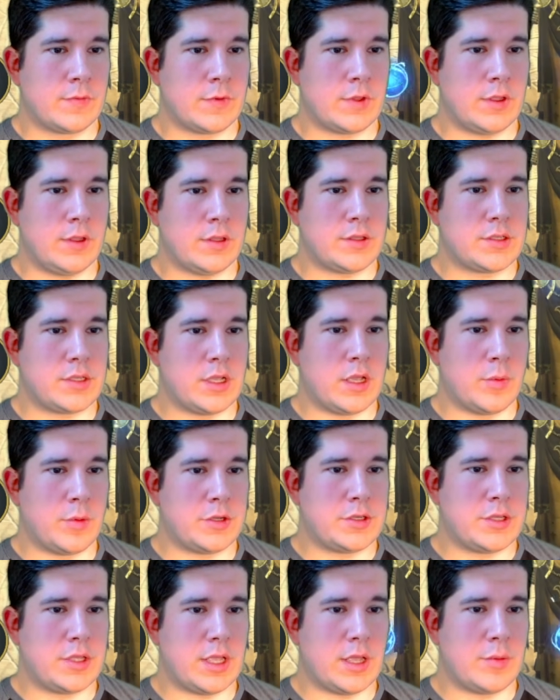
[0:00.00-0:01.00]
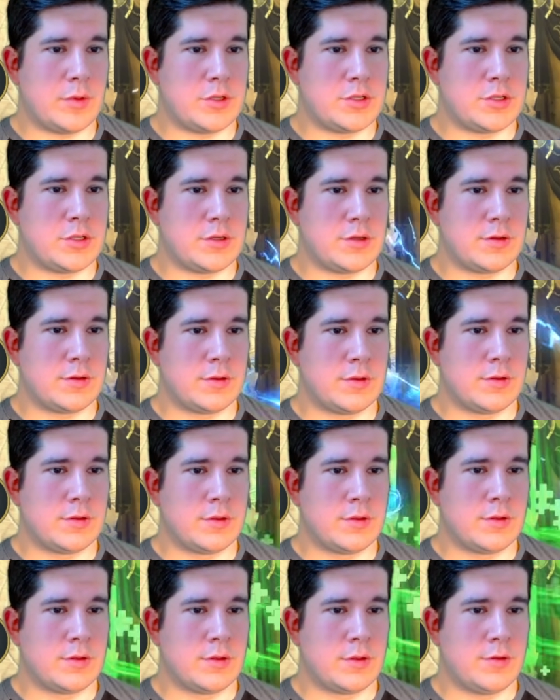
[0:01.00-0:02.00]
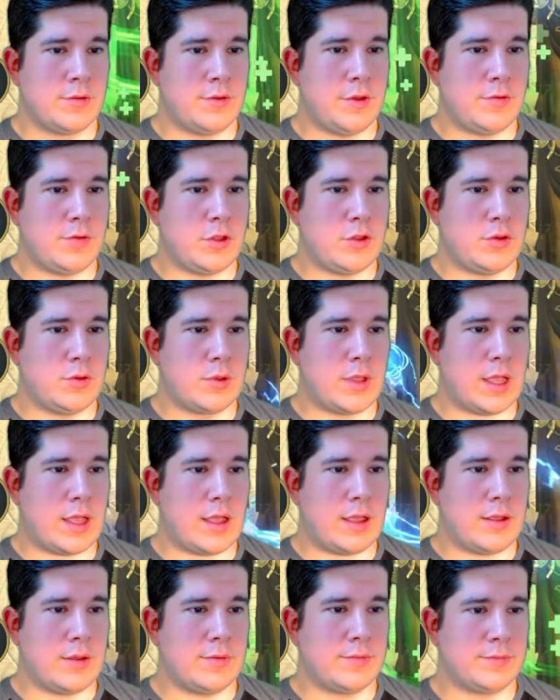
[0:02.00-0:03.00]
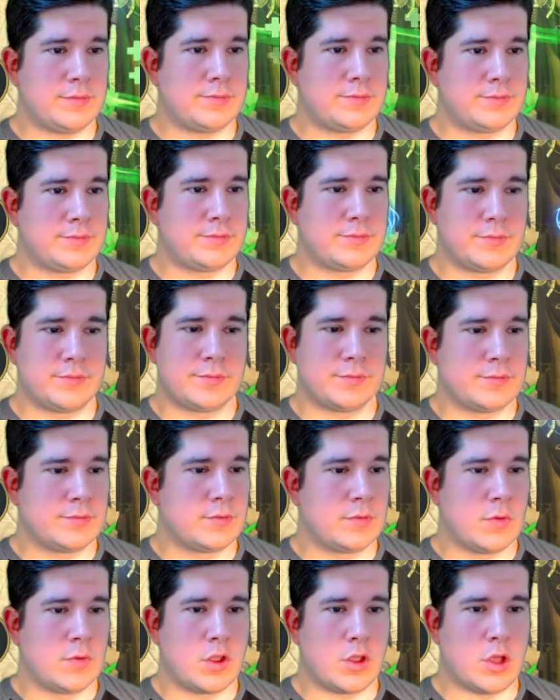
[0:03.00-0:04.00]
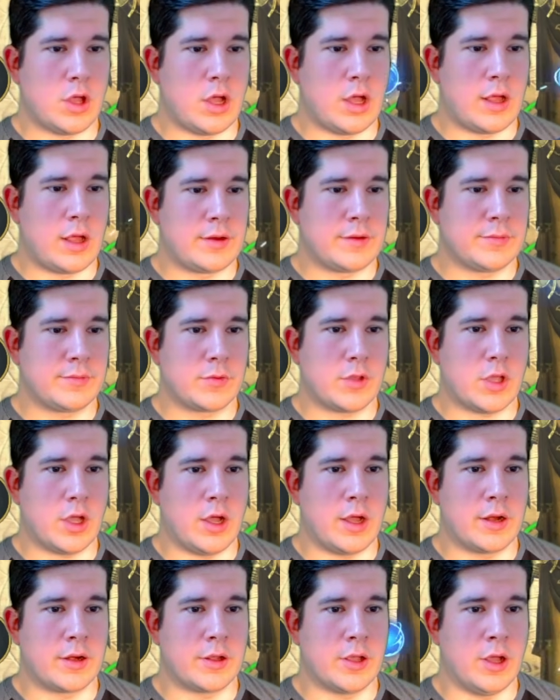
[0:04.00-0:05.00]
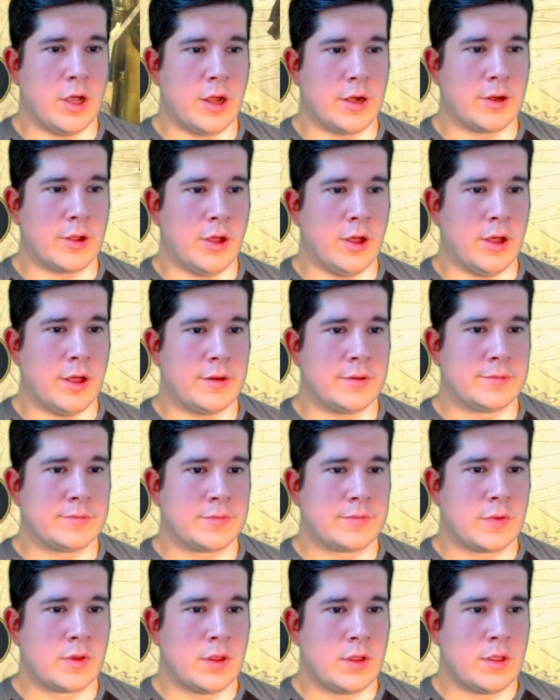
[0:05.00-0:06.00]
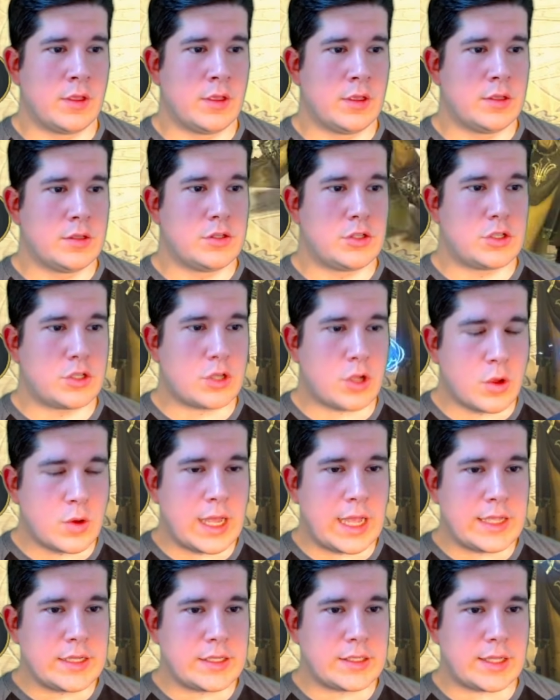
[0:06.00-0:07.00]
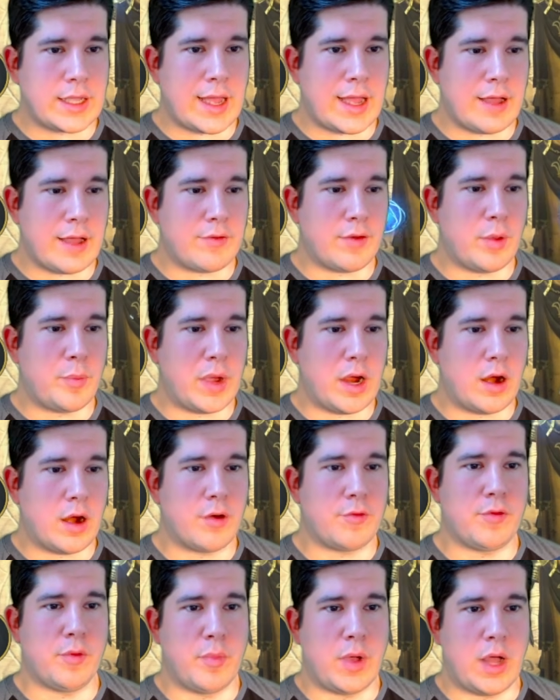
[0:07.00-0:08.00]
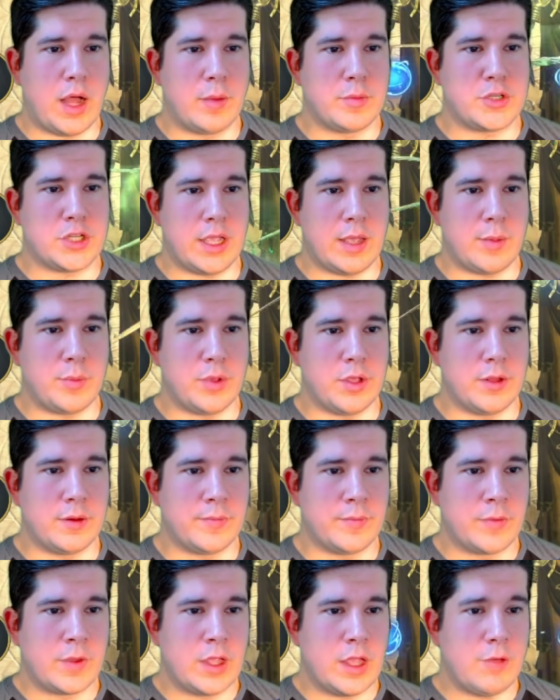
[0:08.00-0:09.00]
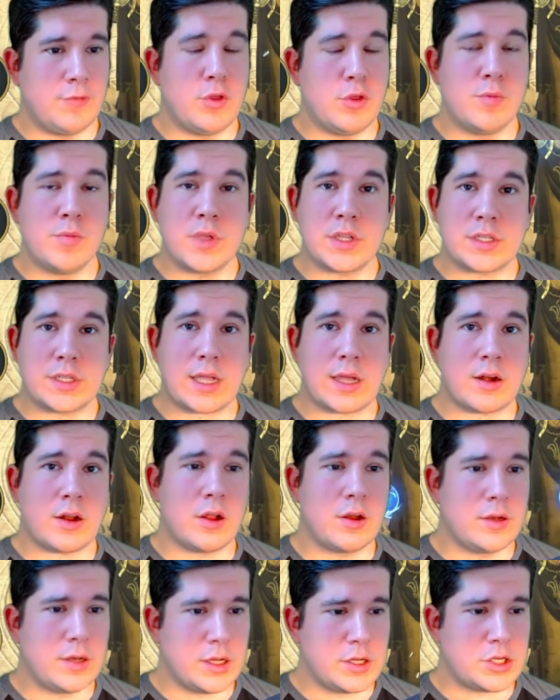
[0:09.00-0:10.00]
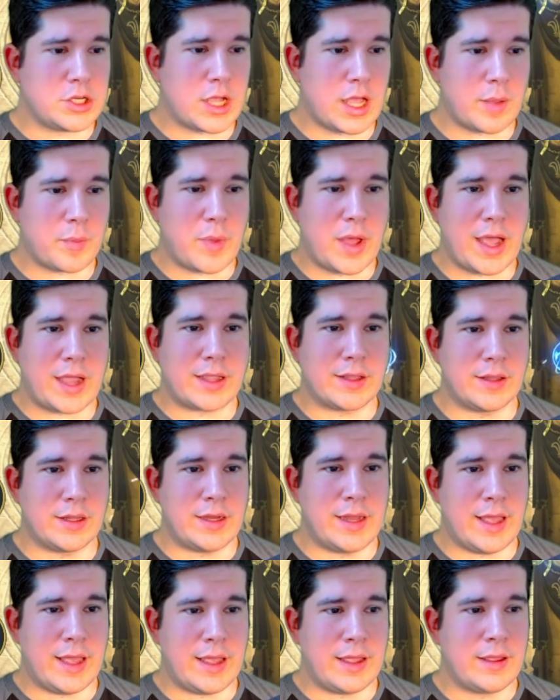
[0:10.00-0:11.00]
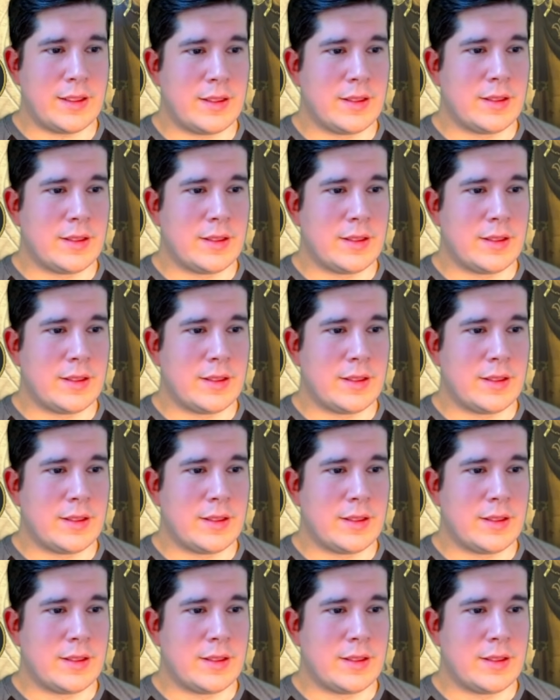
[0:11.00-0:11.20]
Let's see how much damage. 52K. Gone, gone, gone, gone. So nice to have a powerful bomb champion. If you missed out on Nishak back in the day,